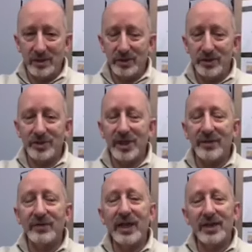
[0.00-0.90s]
You just have
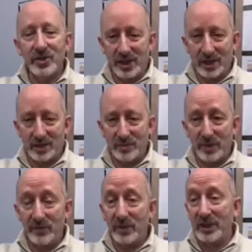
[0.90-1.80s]
to educate them. And
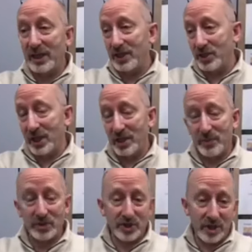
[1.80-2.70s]
if you're going to educate them
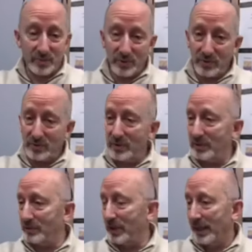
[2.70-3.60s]
on shampoo
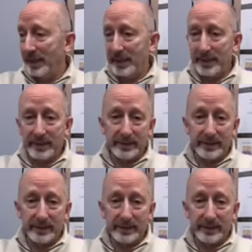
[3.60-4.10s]
and uh,